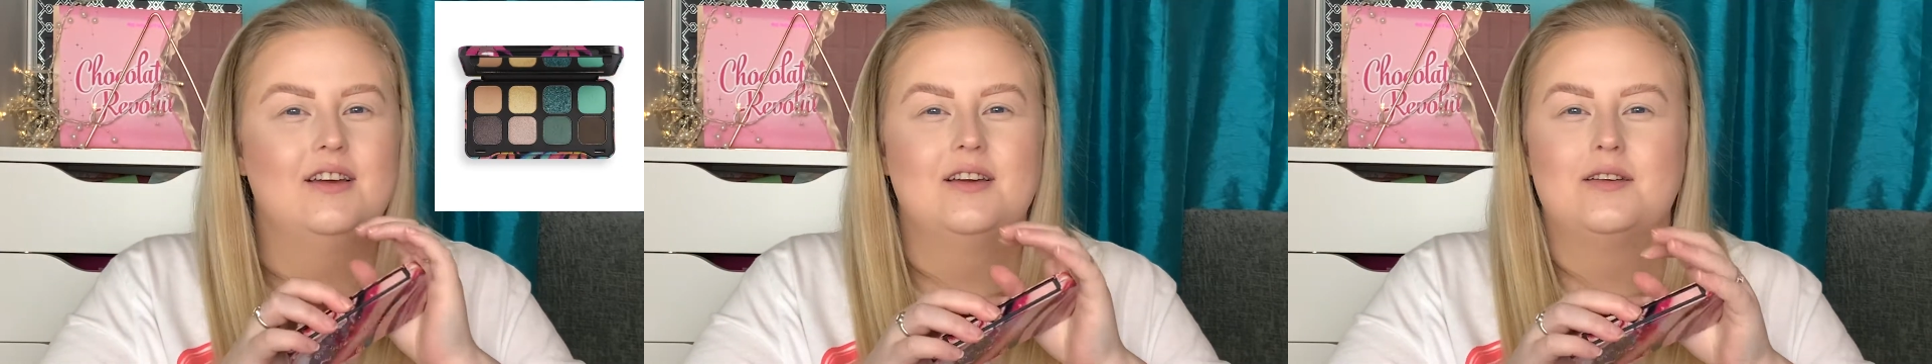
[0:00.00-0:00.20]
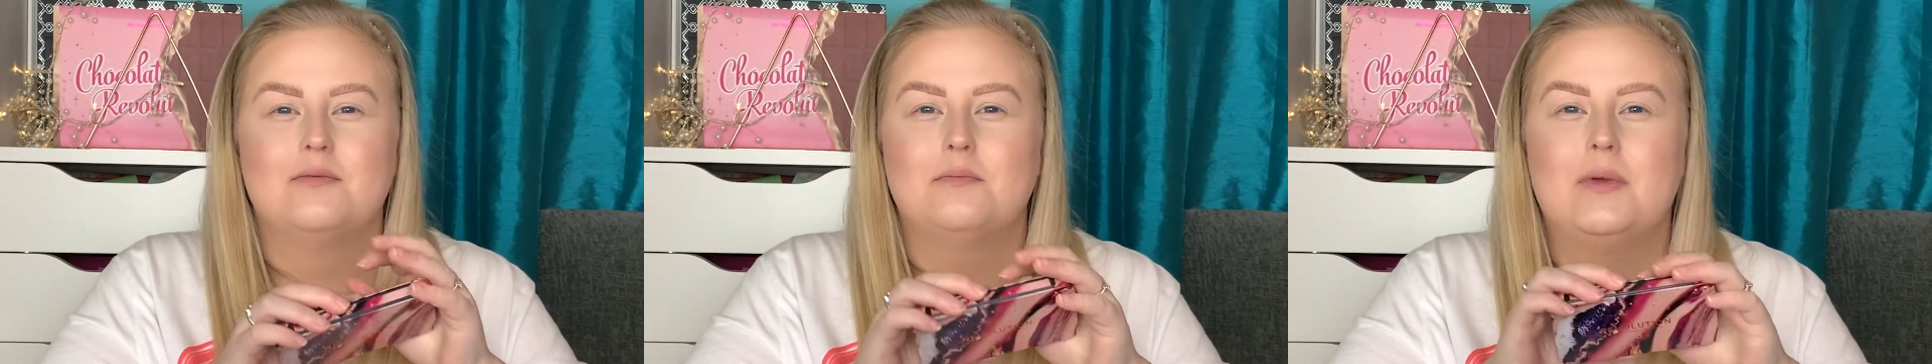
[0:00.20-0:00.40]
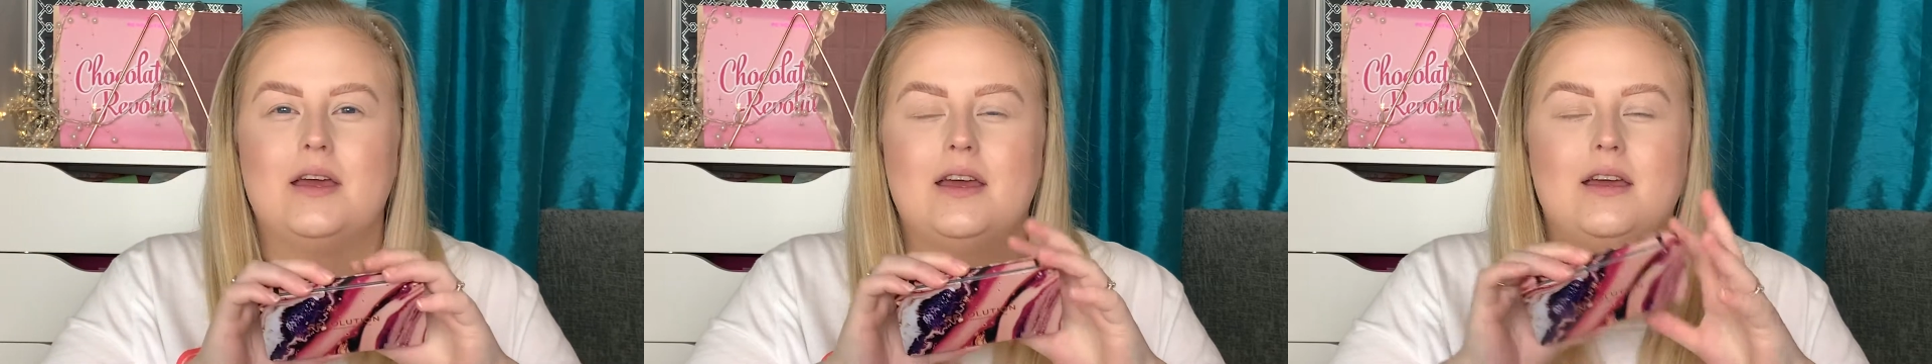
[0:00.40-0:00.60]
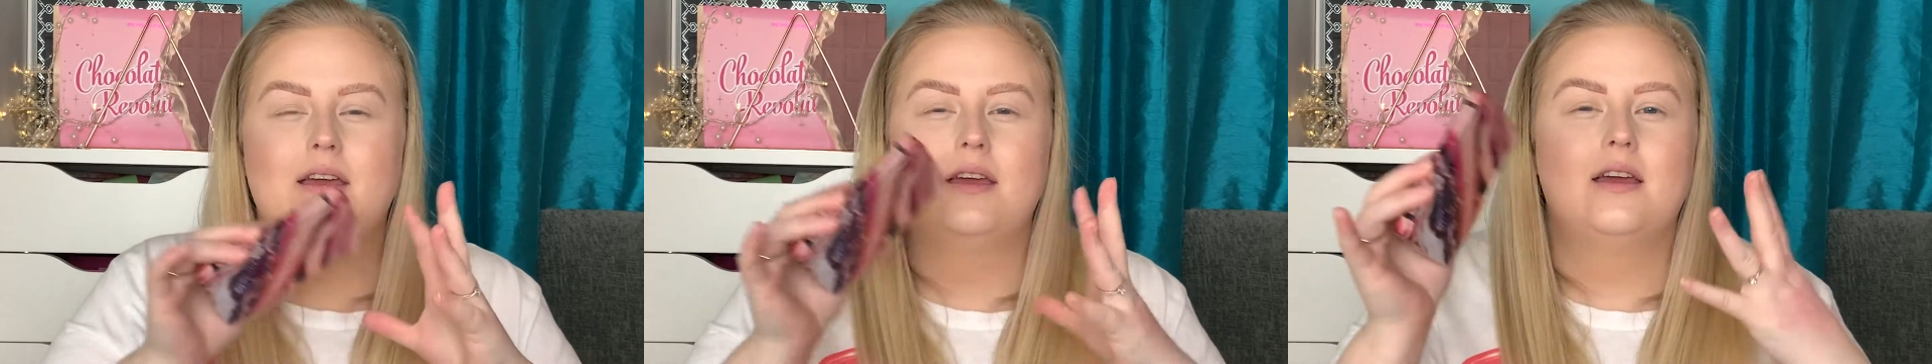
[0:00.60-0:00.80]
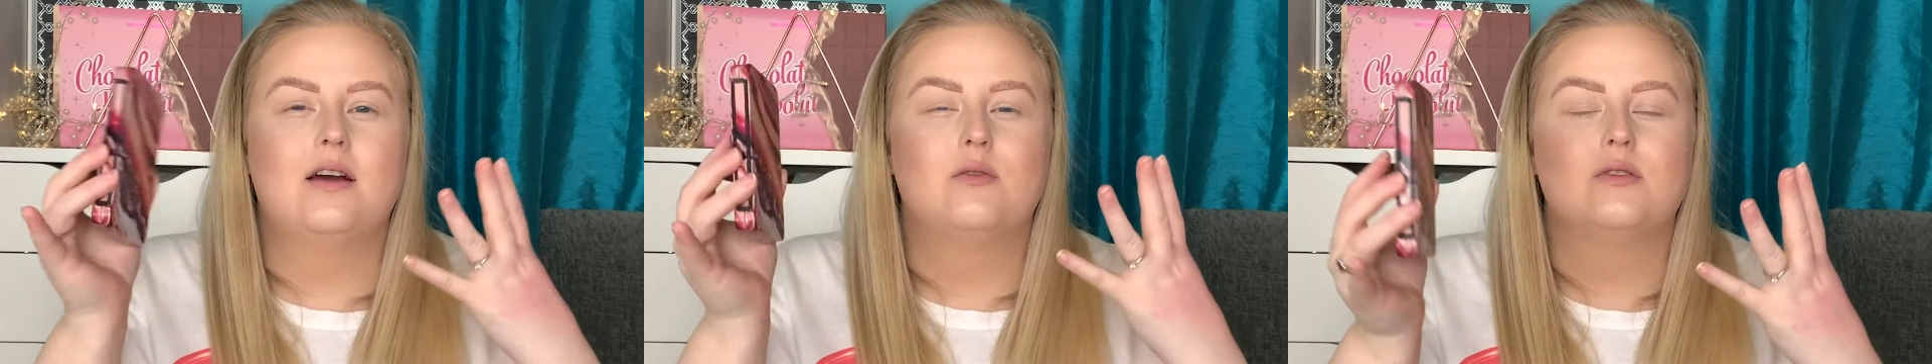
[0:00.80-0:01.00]

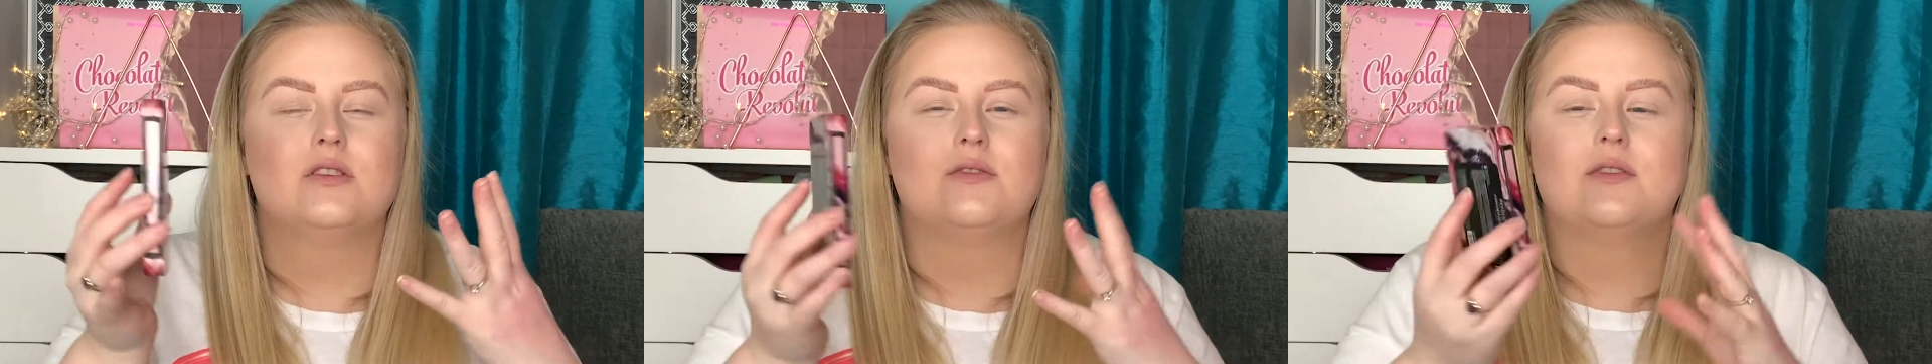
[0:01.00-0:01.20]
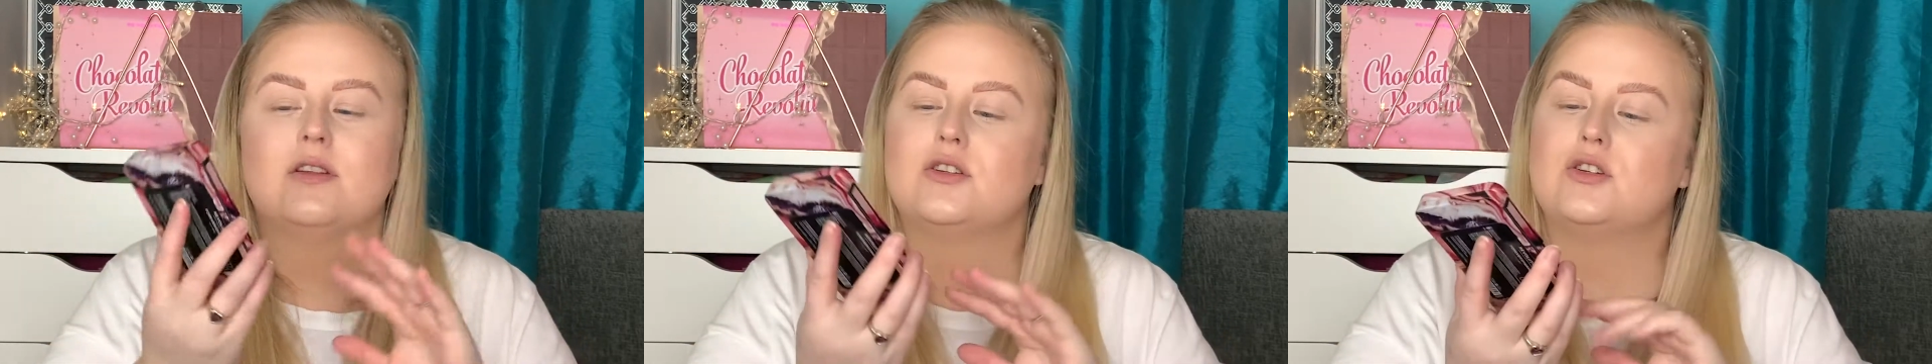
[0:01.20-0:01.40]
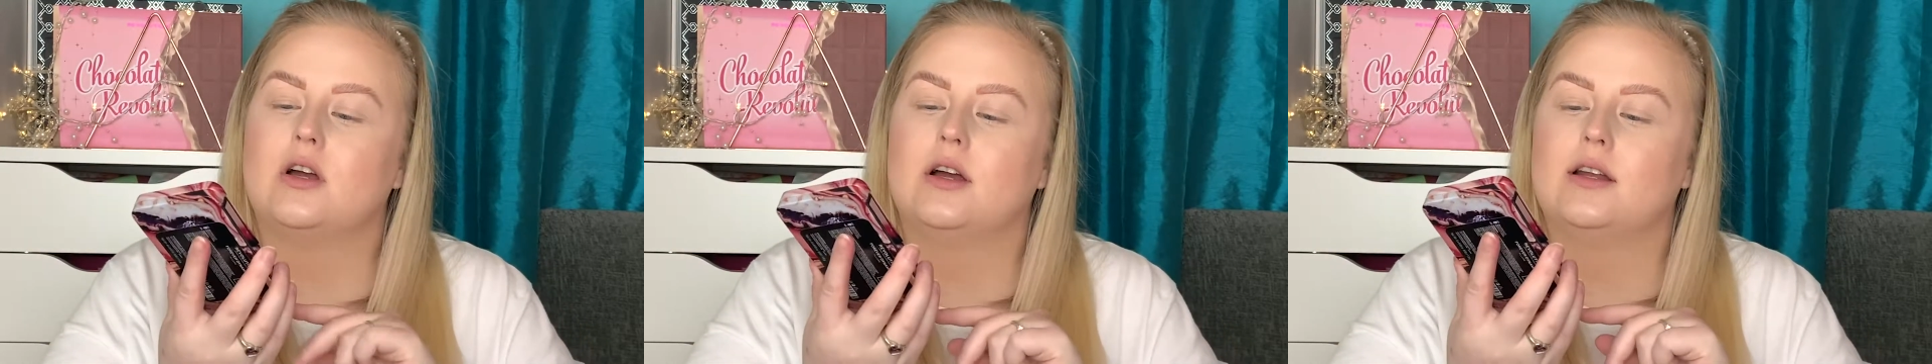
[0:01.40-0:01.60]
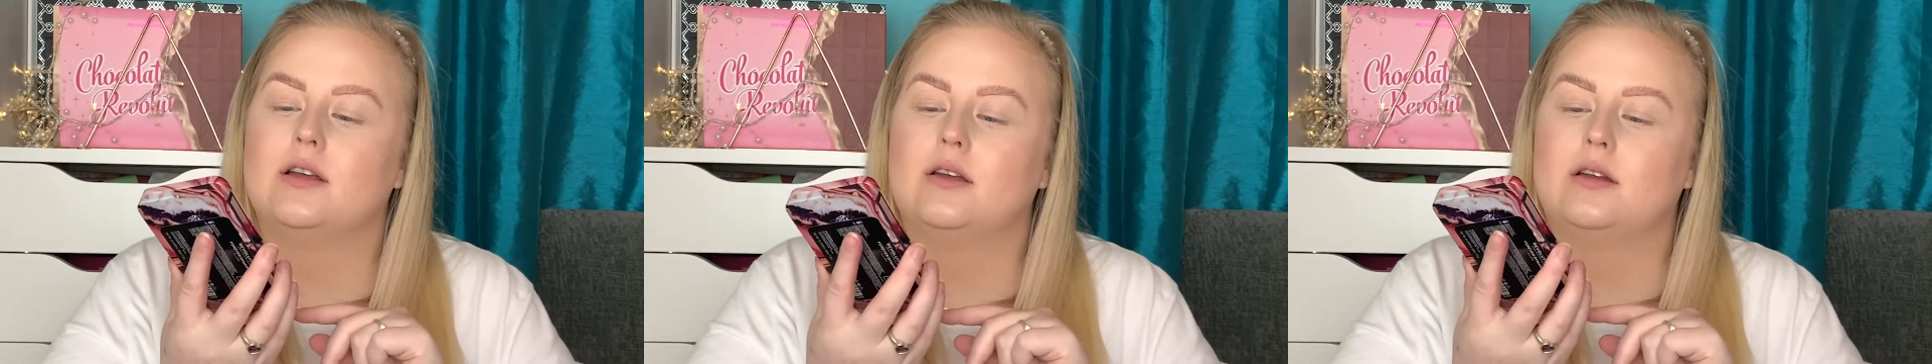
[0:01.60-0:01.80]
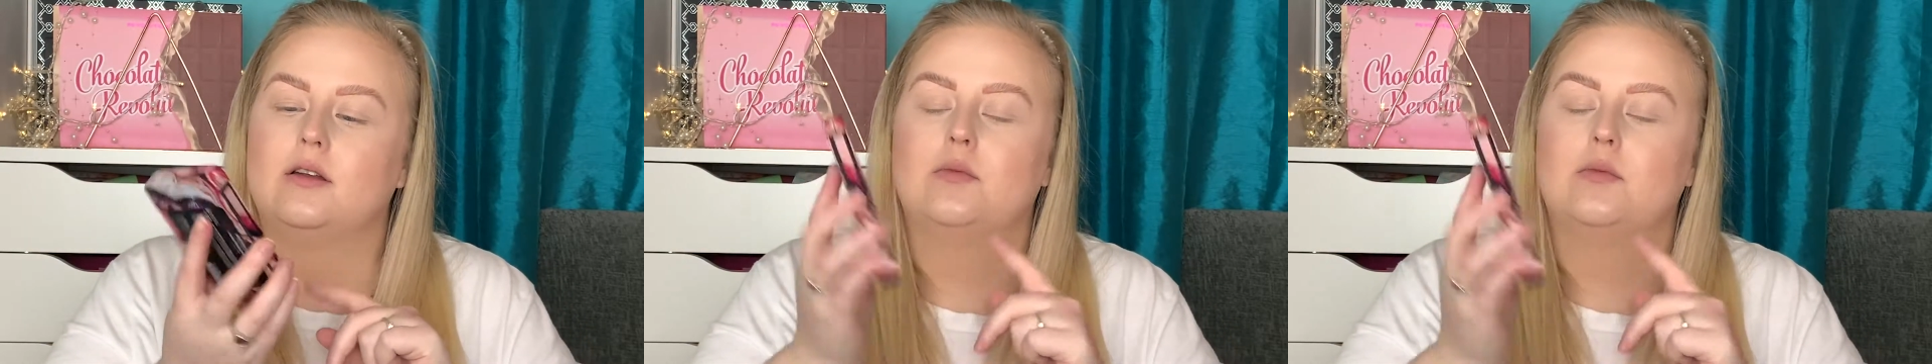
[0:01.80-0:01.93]
me. I wasn't really drawn in,